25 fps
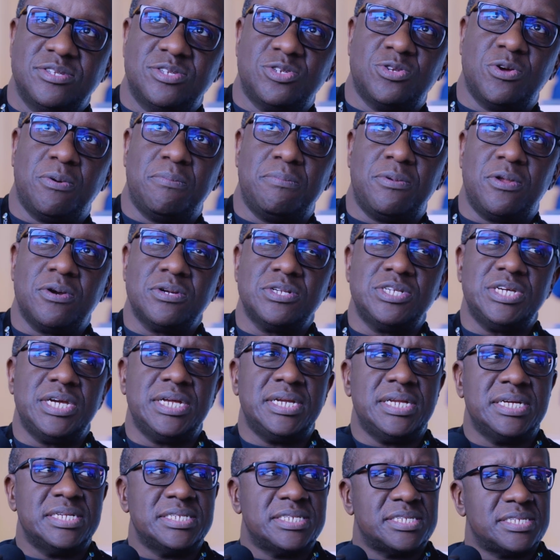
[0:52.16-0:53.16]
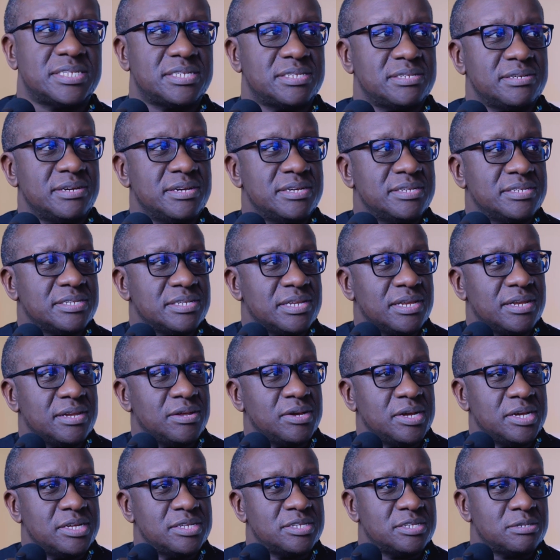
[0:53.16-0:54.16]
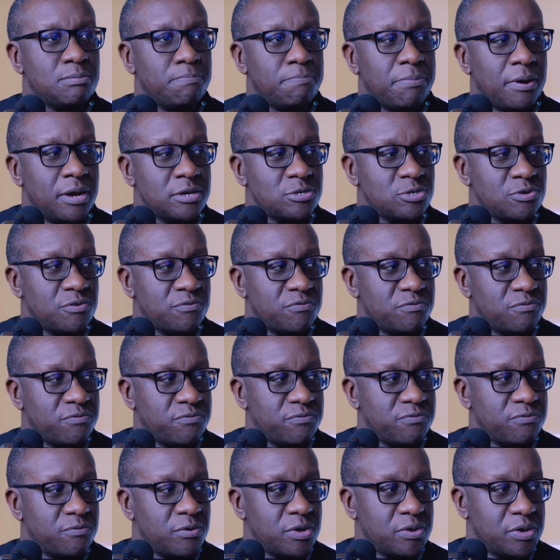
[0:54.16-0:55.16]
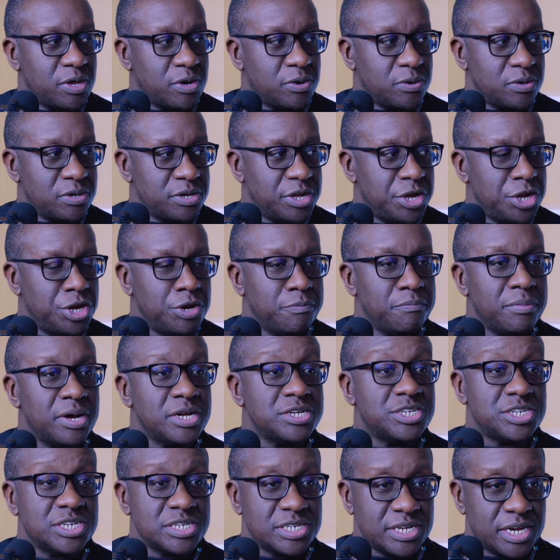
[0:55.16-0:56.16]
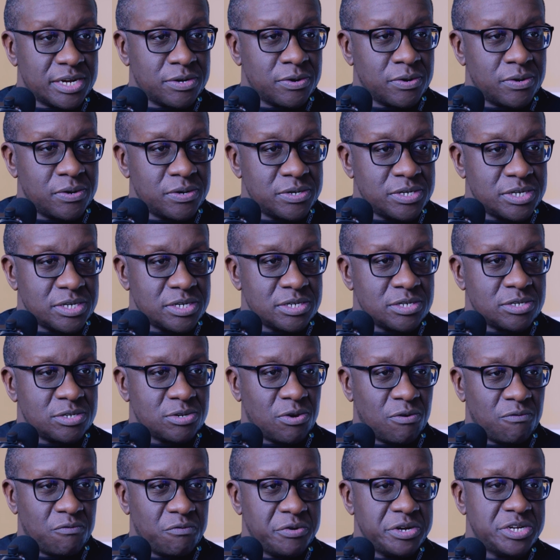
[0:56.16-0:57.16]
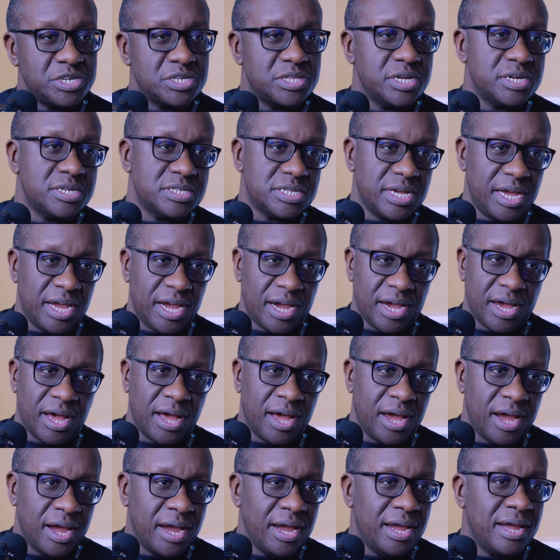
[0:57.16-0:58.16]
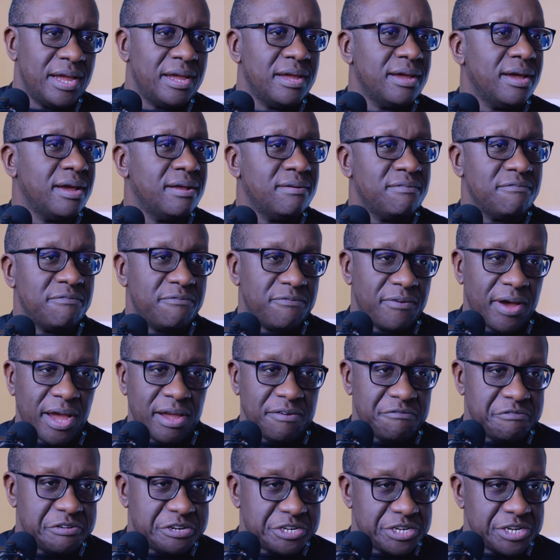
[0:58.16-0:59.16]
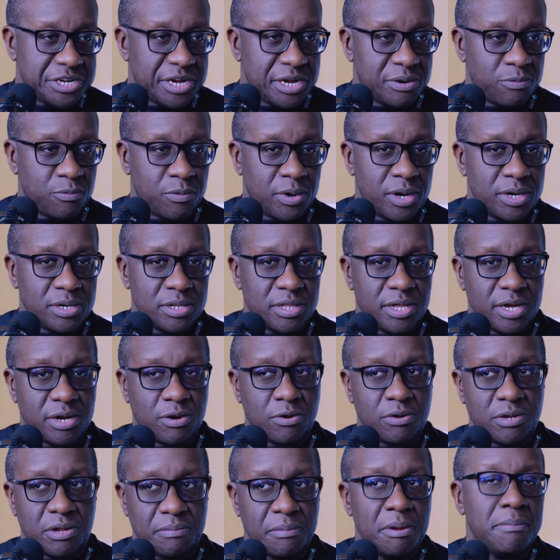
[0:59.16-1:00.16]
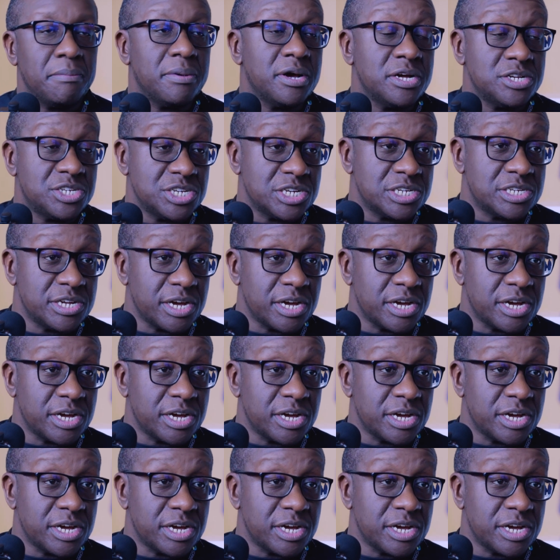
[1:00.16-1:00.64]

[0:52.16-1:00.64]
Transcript: So blockchain is part of what they call the emerging technologies, of which there is AI and 5G and what they call them emerging